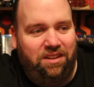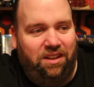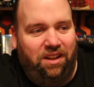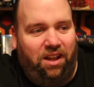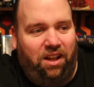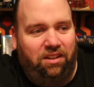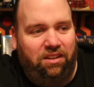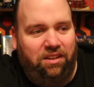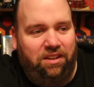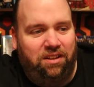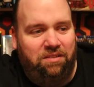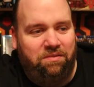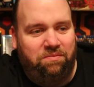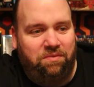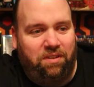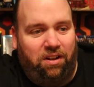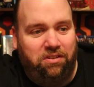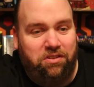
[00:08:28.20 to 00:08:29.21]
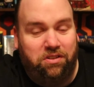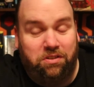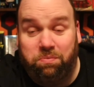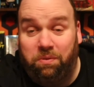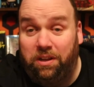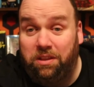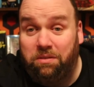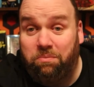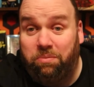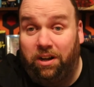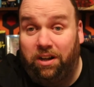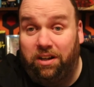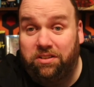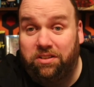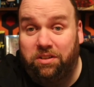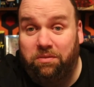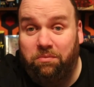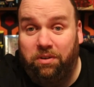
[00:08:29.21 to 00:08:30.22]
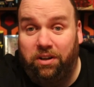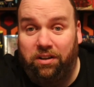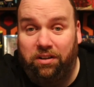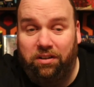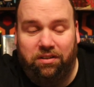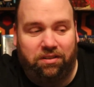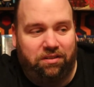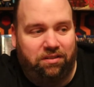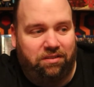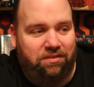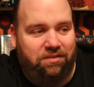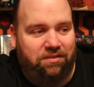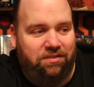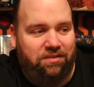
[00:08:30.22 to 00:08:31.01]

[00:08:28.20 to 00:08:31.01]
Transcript: I'll display the box somewhere, and